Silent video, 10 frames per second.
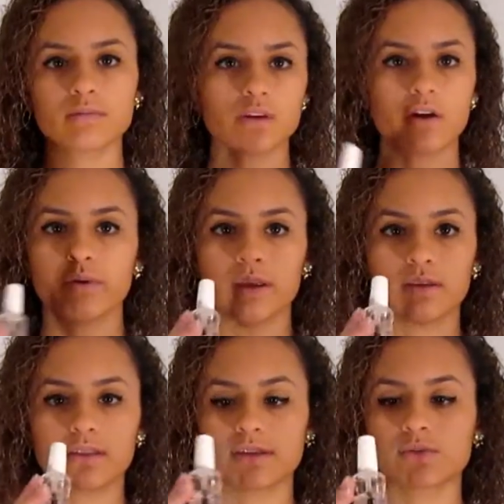is all you
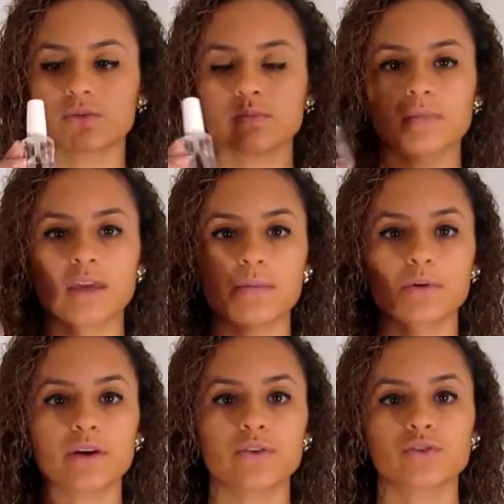need. This will keep your
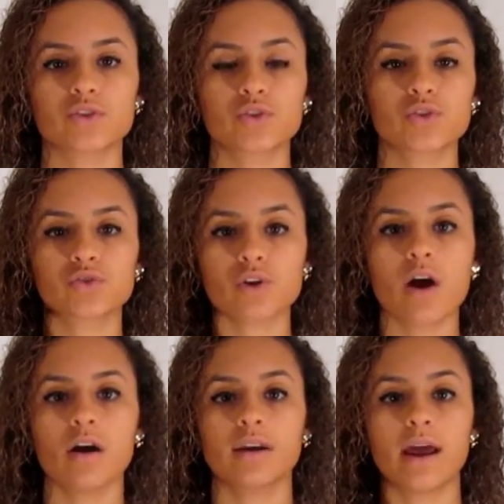nails
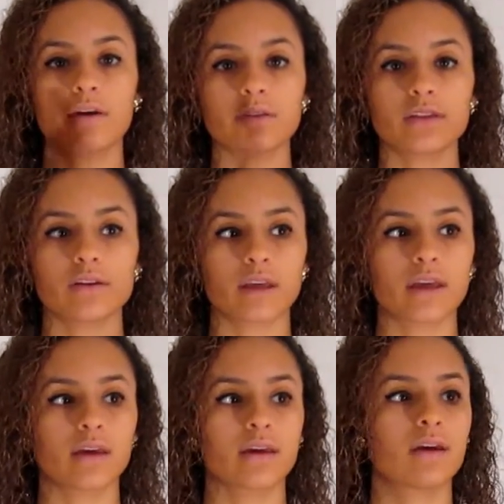strong and healthy
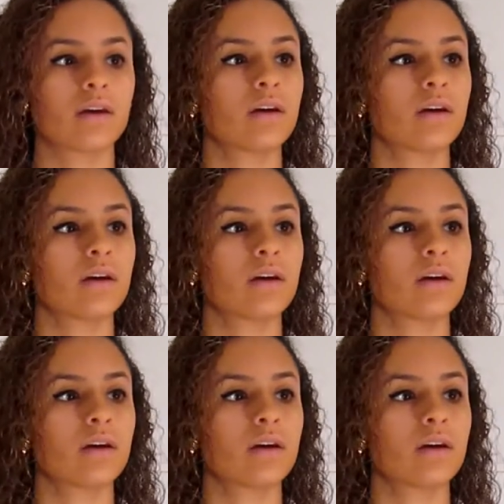looking.